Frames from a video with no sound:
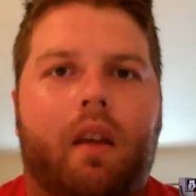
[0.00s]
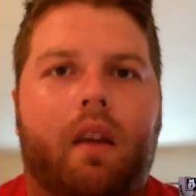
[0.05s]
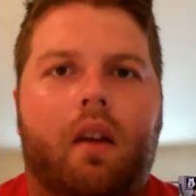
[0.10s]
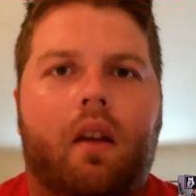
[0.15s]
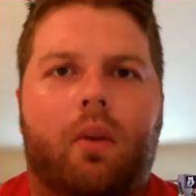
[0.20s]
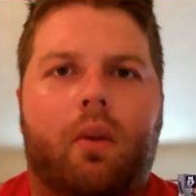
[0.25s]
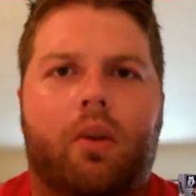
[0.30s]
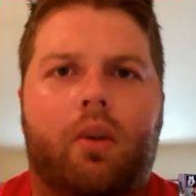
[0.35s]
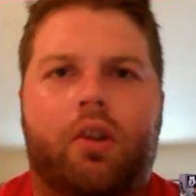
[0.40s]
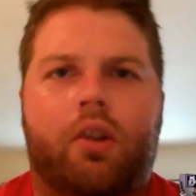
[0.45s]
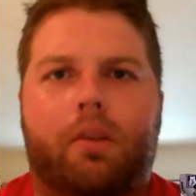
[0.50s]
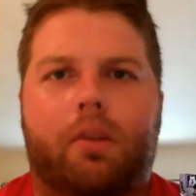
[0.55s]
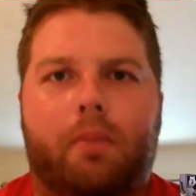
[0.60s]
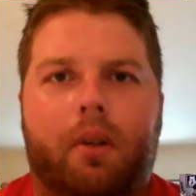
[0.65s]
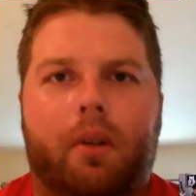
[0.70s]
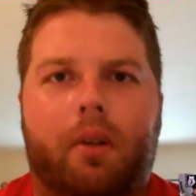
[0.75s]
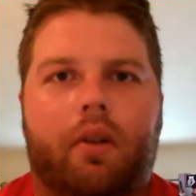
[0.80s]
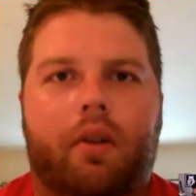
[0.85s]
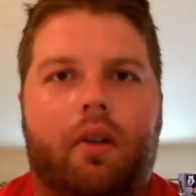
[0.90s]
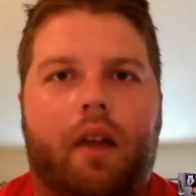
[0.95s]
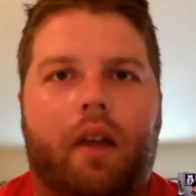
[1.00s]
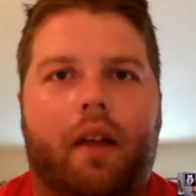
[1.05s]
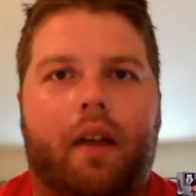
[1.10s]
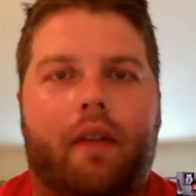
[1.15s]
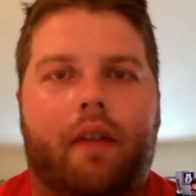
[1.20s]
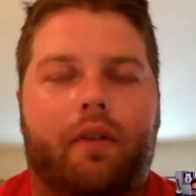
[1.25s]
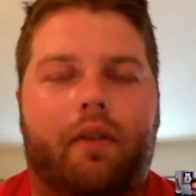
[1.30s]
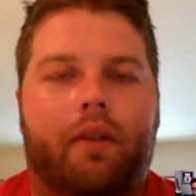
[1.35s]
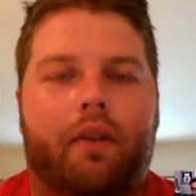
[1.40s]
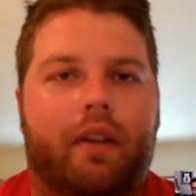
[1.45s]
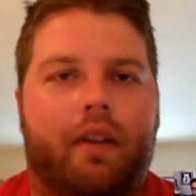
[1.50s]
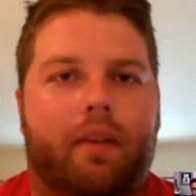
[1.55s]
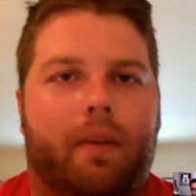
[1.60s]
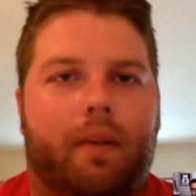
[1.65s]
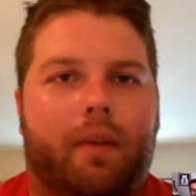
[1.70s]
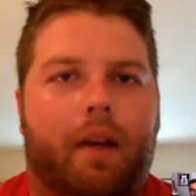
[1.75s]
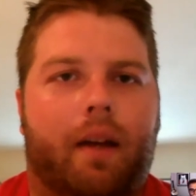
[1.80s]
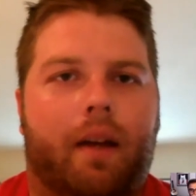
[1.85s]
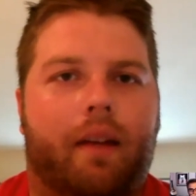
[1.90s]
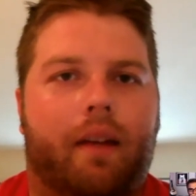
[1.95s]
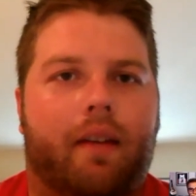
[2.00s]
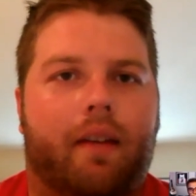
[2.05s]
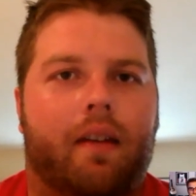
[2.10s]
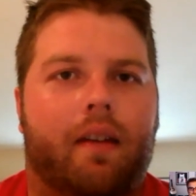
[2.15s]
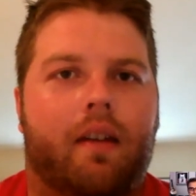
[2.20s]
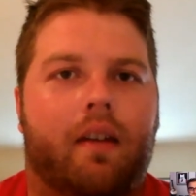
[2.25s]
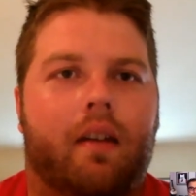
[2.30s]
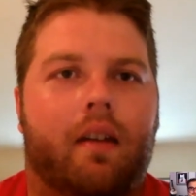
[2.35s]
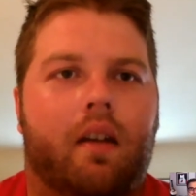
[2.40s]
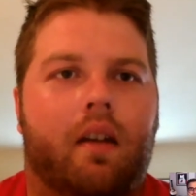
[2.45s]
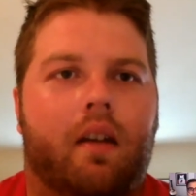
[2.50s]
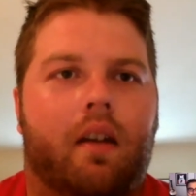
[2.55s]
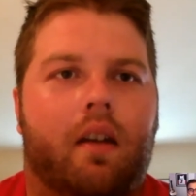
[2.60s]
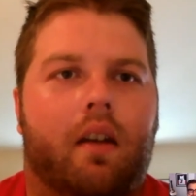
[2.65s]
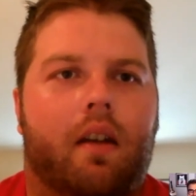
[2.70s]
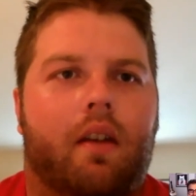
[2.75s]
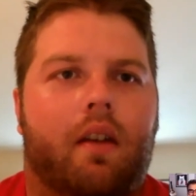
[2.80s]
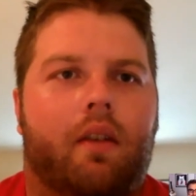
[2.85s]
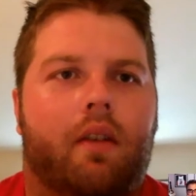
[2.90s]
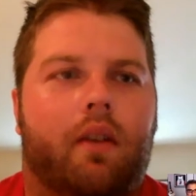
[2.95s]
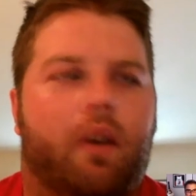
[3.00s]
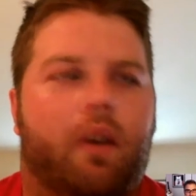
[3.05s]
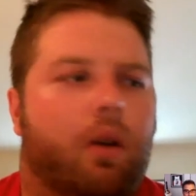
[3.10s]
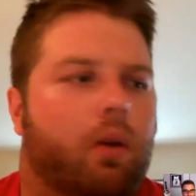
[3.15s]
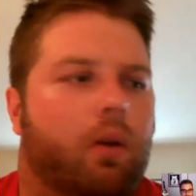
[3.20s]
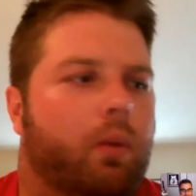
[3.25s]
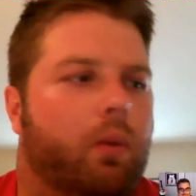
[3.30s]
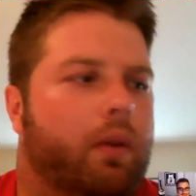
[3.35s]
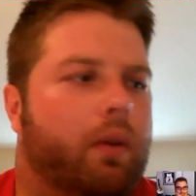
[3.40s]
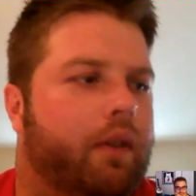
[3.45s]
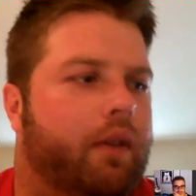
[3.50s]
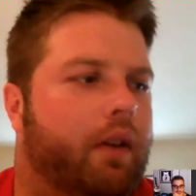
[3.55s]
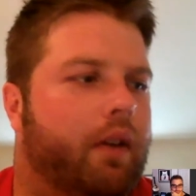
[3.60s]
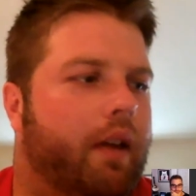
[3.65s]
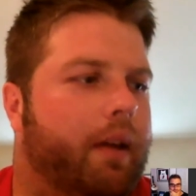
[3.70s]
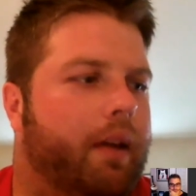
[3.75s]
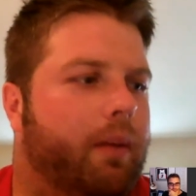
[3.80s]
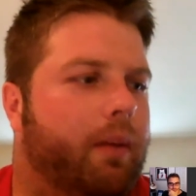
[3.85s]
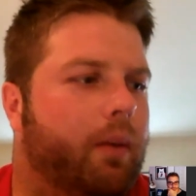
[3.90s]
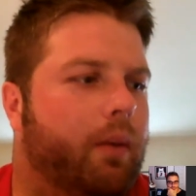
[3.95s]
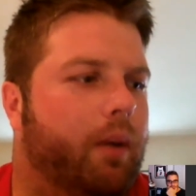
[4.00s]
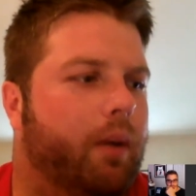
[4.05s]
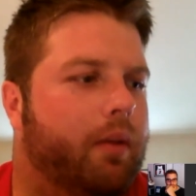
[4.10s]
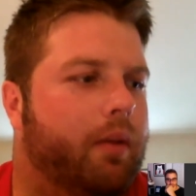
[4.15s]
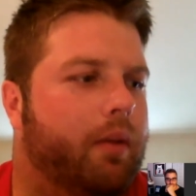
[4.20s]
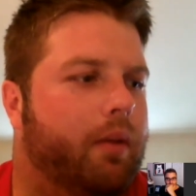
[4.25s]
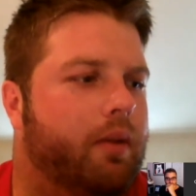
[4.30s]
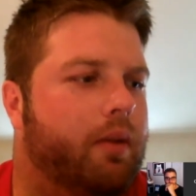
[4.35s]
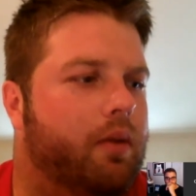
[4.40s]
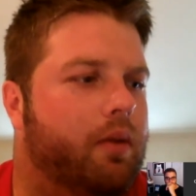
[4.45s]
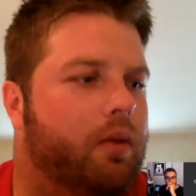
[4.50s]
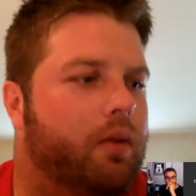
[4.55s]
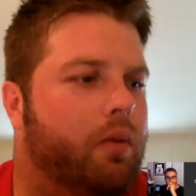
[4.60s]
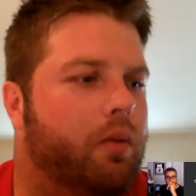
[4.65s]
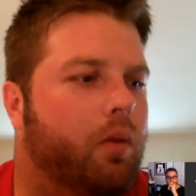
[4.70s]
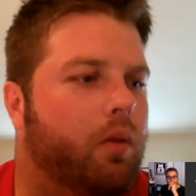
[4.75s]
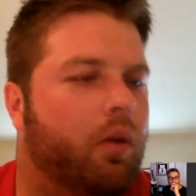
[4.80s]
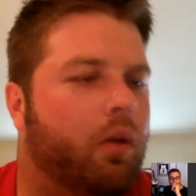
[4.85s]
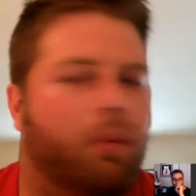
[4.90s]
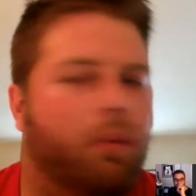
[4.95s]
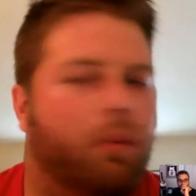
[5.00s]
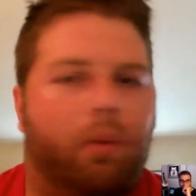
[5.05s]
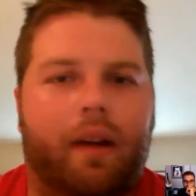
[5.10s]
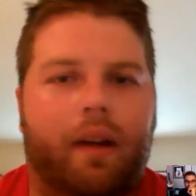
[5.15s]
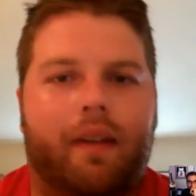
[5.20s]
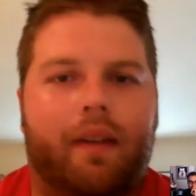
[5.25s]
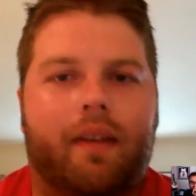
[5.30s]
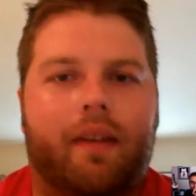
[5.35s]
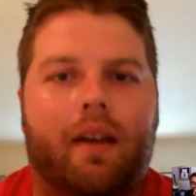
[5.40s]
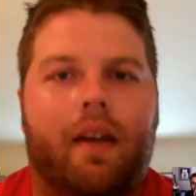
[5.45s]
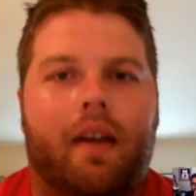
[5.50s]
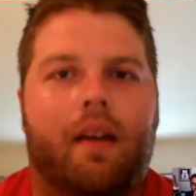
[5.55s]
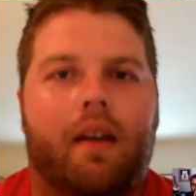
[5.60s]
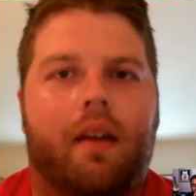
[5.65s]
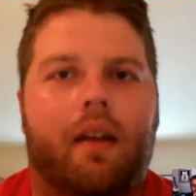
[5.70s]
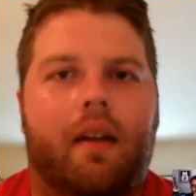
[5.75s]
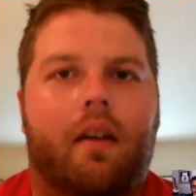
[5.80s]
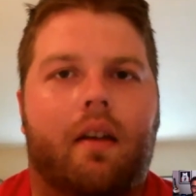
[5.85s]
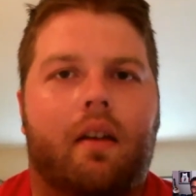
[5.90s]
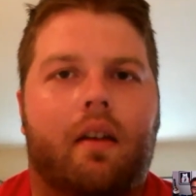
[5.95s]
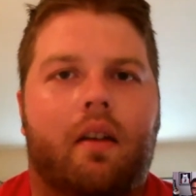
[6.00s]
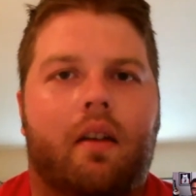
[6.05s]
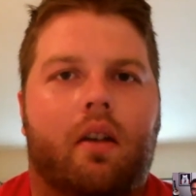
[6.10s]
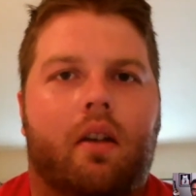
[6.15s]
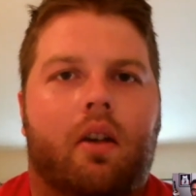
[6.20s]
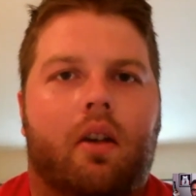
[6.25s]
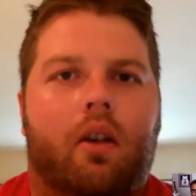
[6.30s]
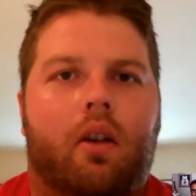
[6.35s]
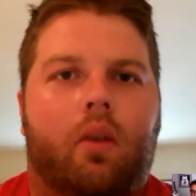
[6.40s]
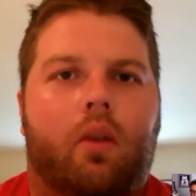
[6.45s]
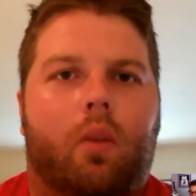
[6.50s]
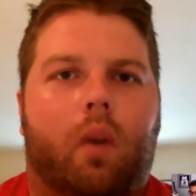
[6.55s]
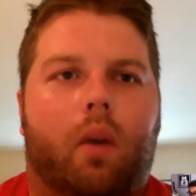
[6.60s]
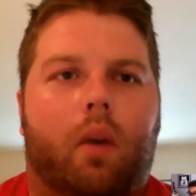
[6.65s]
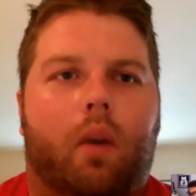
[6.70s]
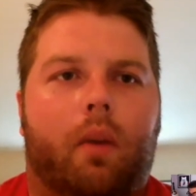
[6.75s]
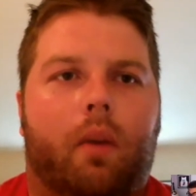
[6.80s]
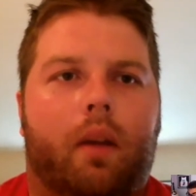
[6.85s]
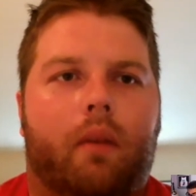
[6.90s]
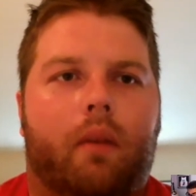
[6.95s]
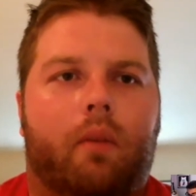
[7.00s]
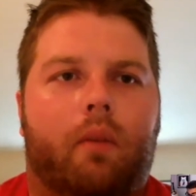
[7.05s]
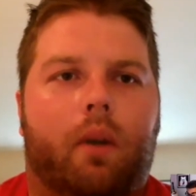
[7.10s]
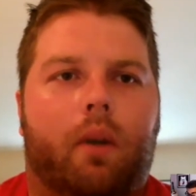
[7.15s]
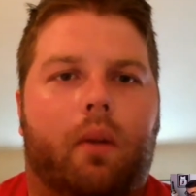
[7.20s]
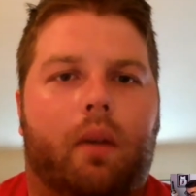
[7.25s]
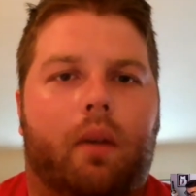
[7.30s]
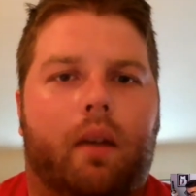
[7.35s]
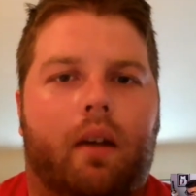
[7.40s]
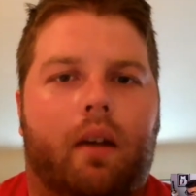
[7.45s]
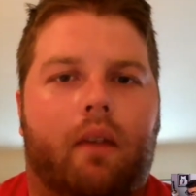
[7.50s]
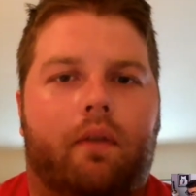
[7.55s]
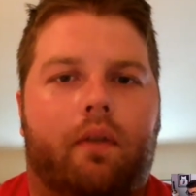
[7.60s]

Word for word: we ship beer to a lot of funky spots, and so we feel like we're able to more embrace kind of where we where we come